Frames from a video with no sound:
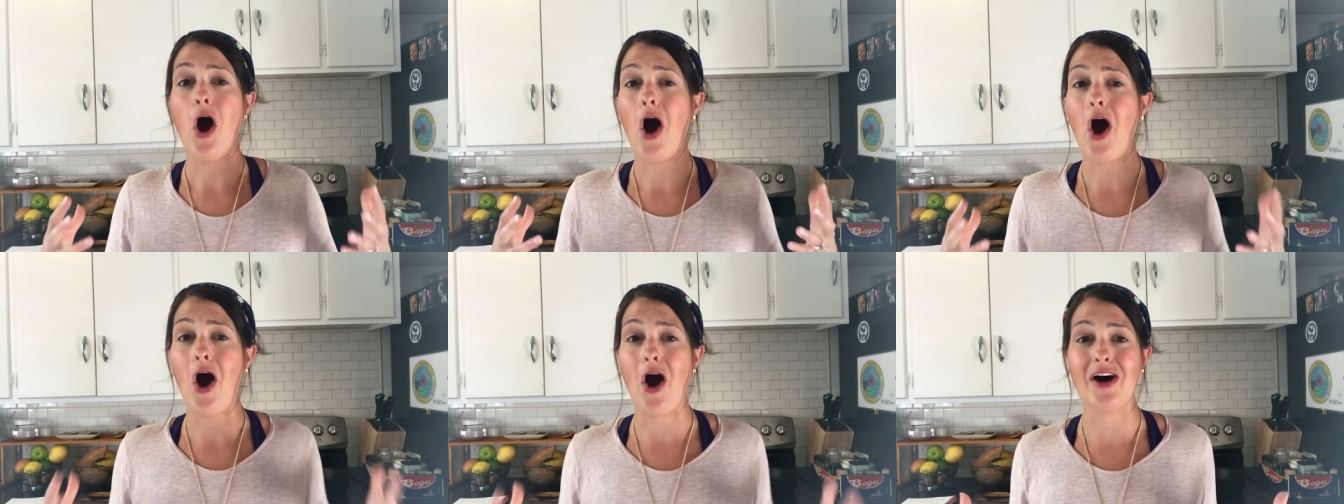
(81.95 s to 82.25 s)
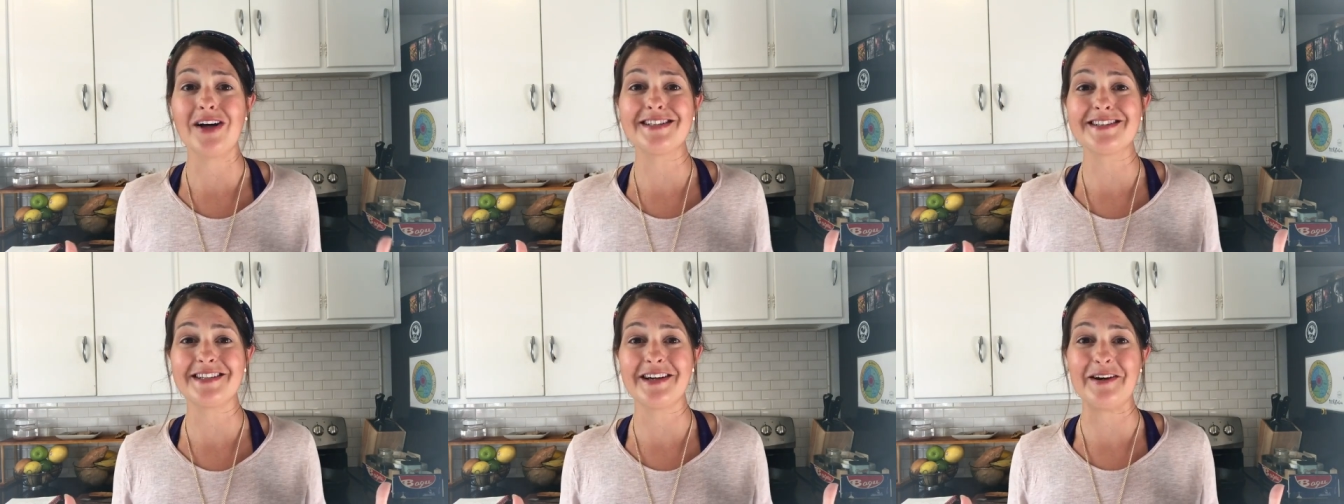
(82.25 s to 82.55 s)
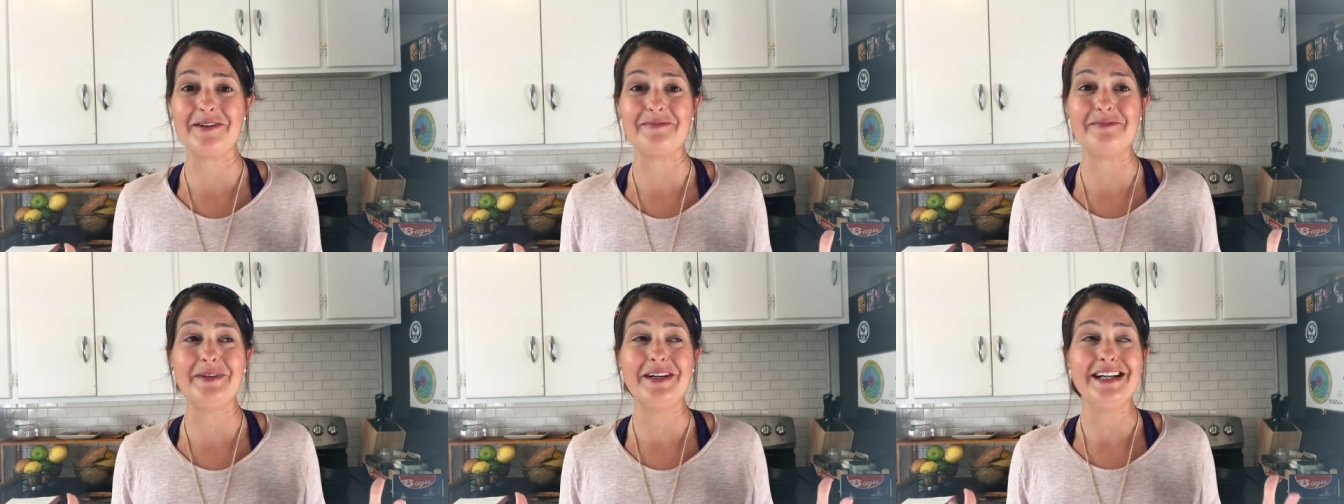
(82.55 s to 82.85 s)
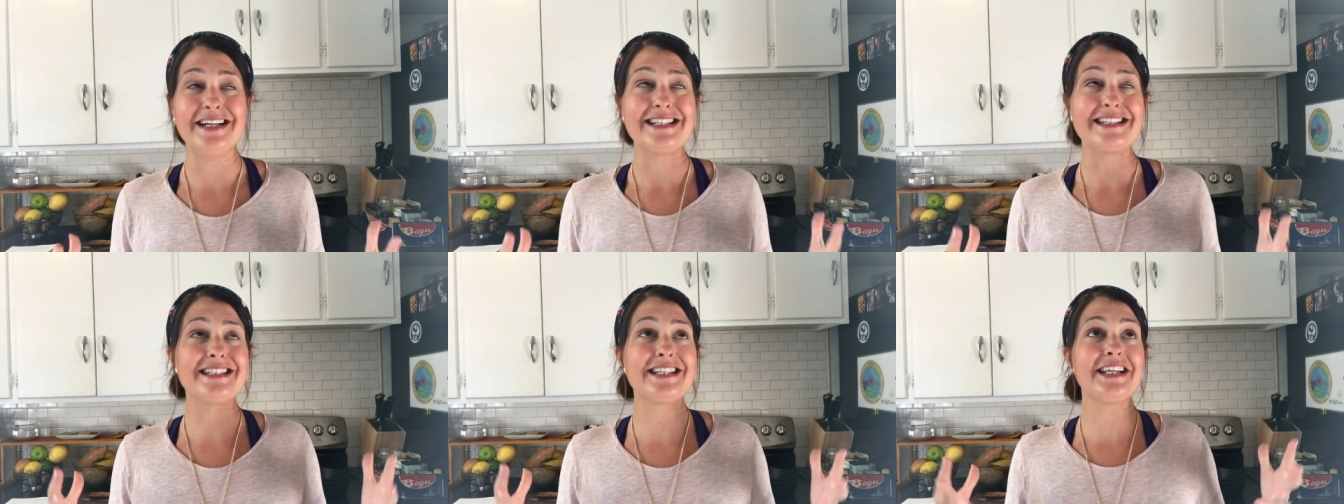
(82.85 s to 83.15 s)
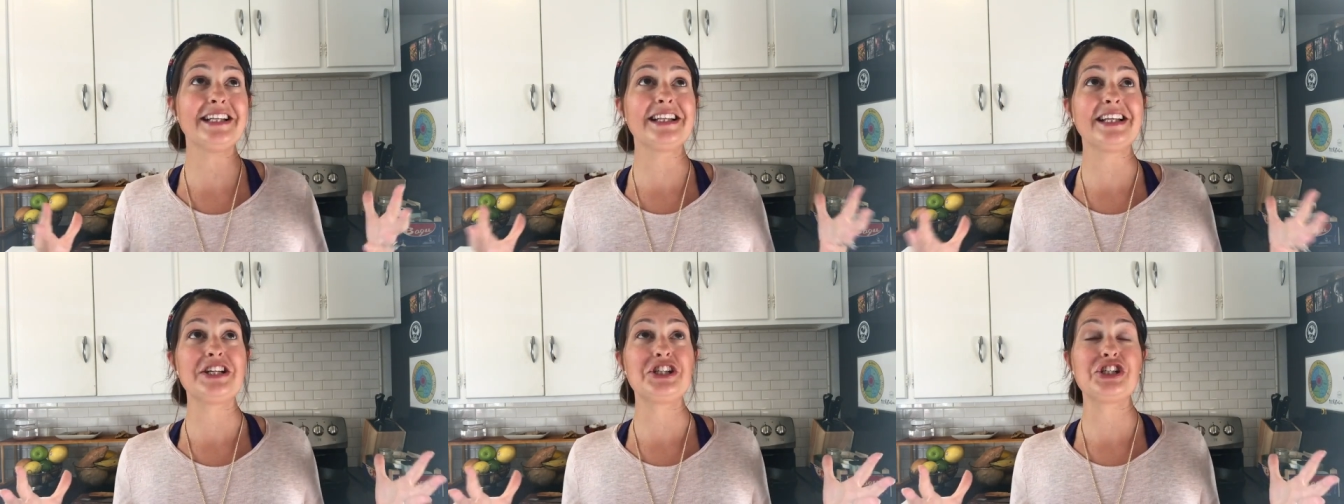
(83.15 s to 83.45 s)
awesome,
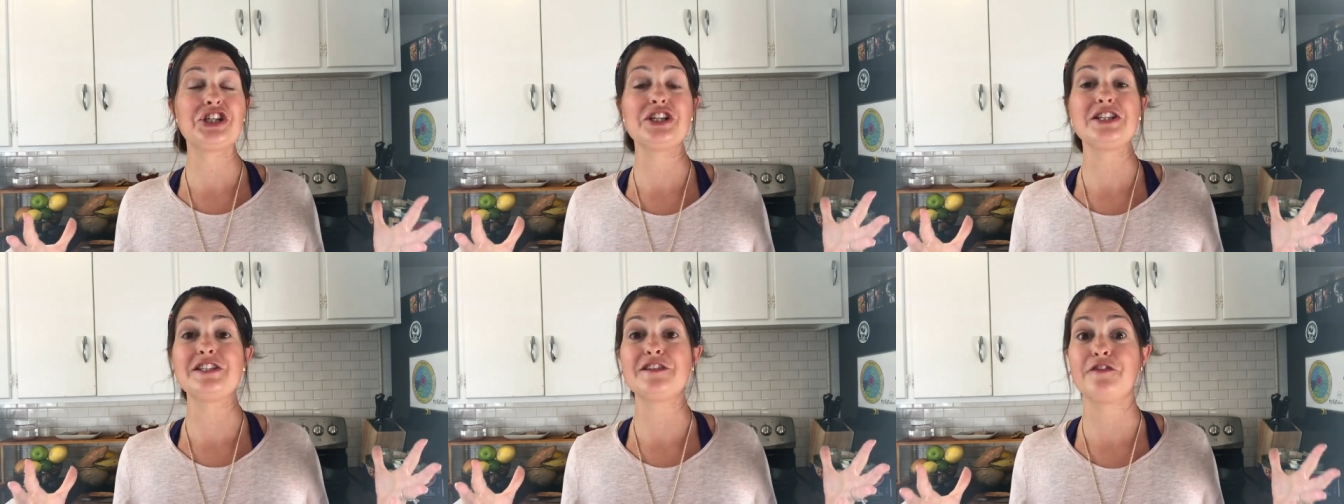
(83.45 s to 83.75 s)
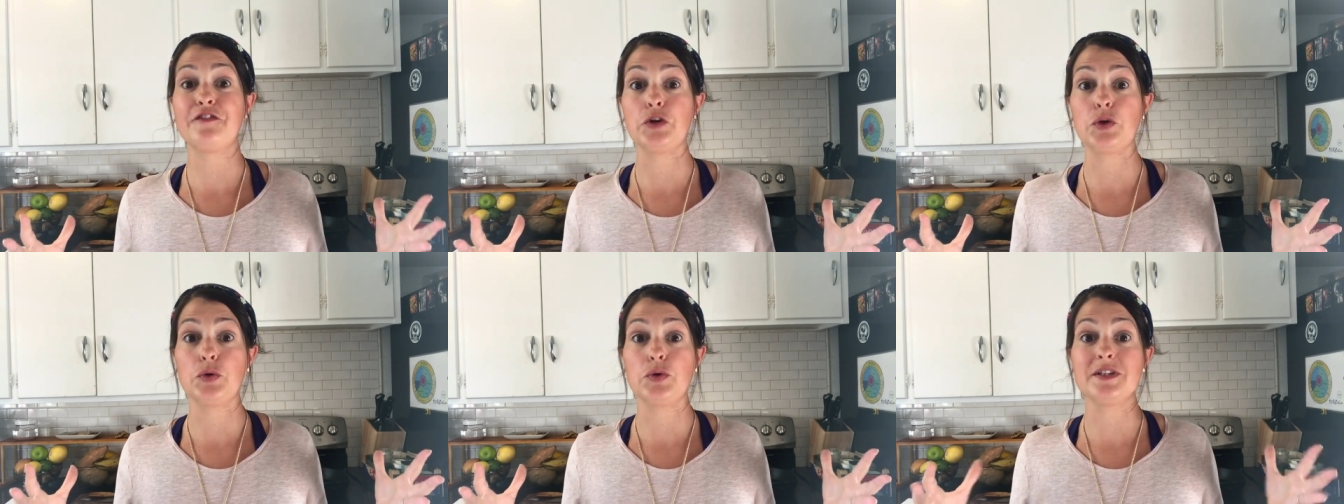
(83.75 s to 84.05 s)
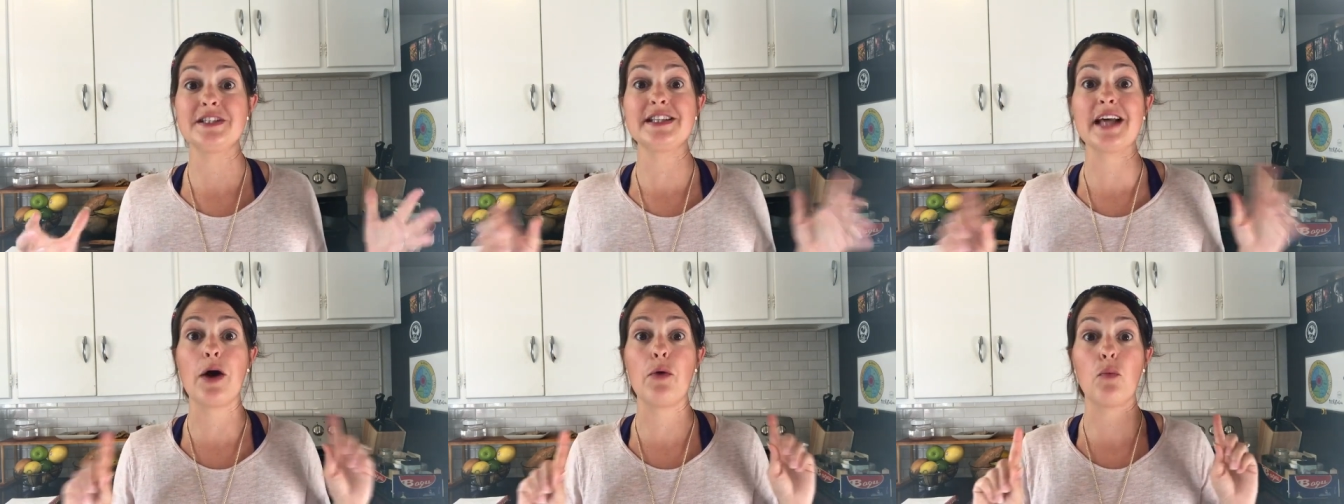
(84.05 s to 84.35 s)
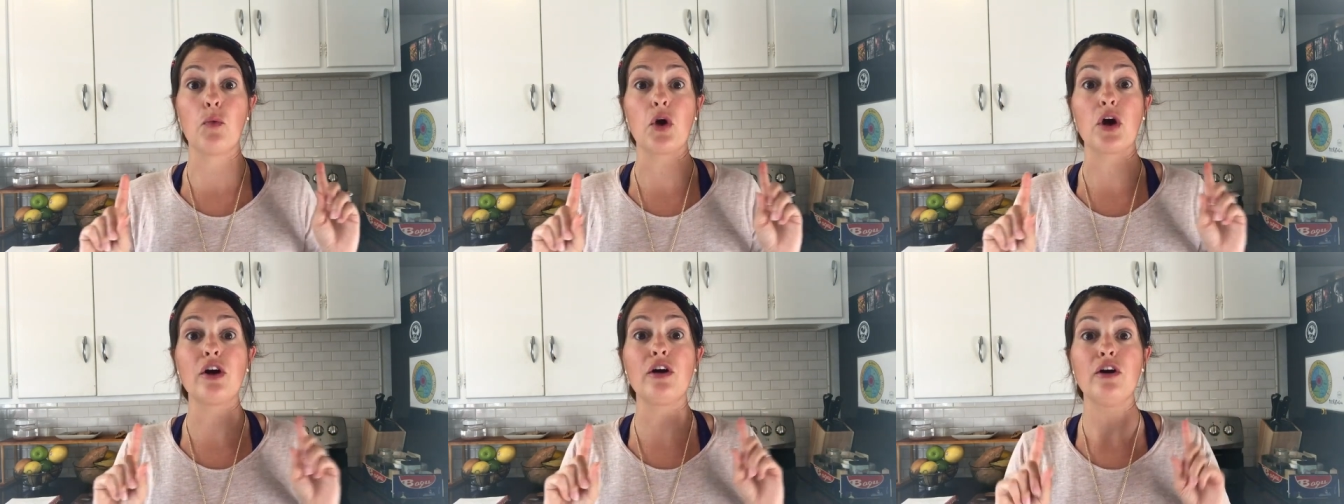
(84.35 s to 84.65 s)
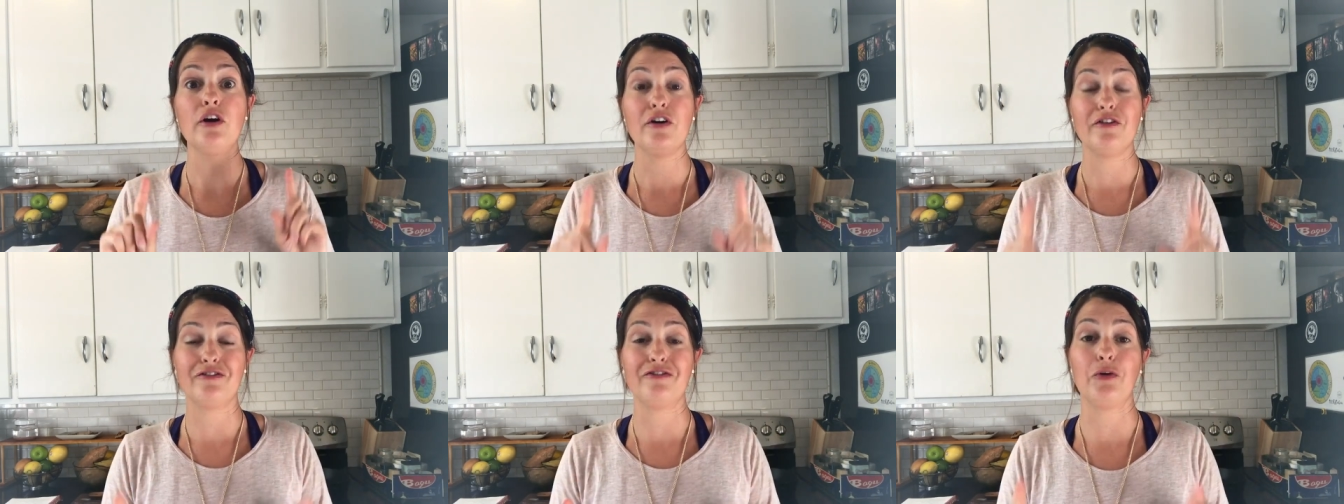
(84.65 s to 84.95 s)
delicious foods that work
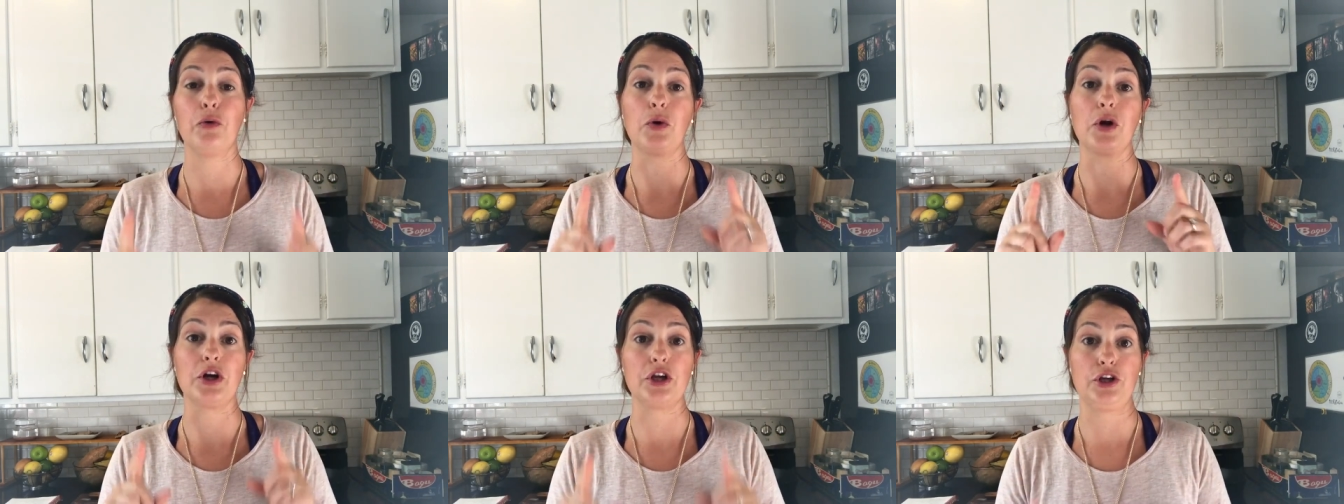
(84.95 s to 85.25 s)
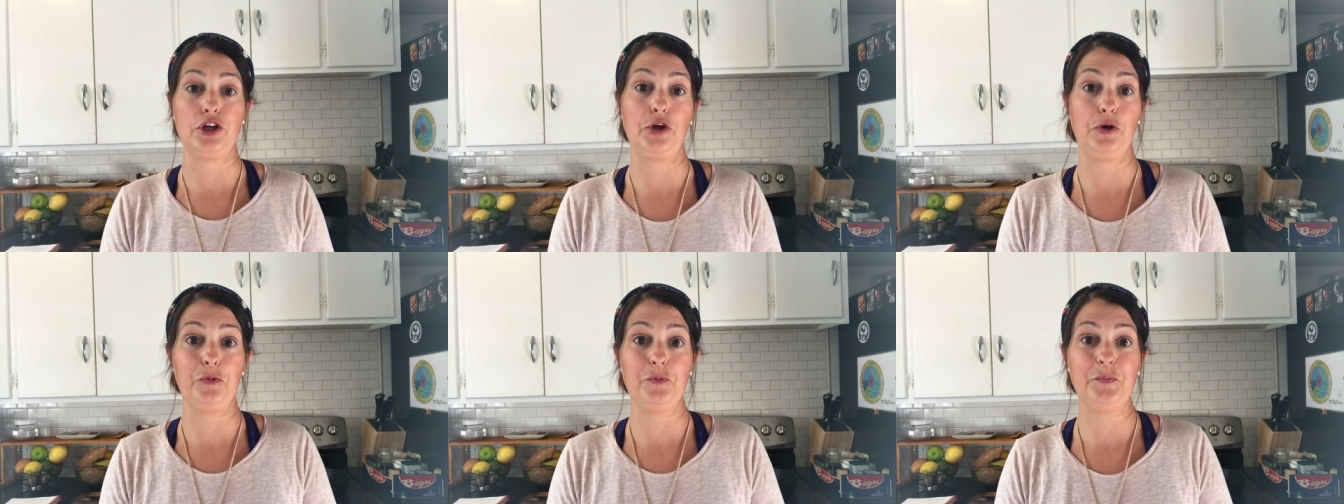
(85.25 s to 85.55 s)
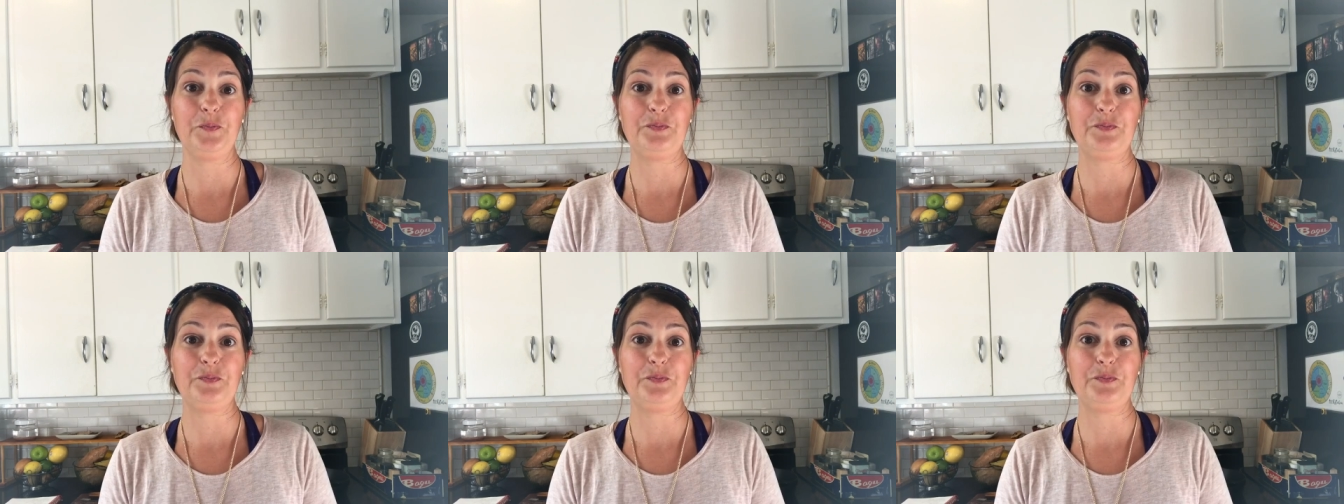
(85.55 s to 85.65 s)
for you.